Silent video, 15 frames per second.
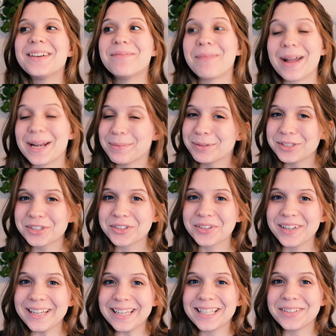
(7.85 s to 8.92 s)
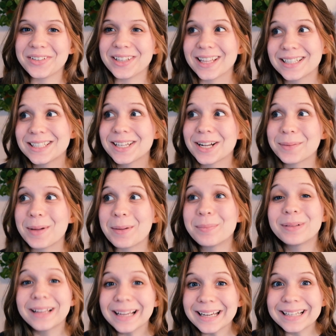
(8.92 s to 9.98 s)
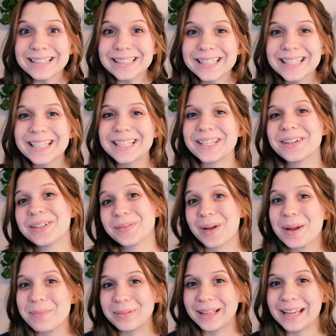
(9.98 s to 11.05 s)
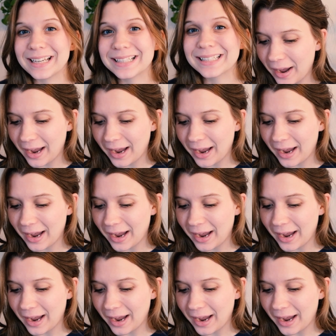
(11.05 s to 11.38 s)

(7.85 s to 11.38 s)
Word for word: My name is Joy, and if you like to talk about plants, you're in the right place.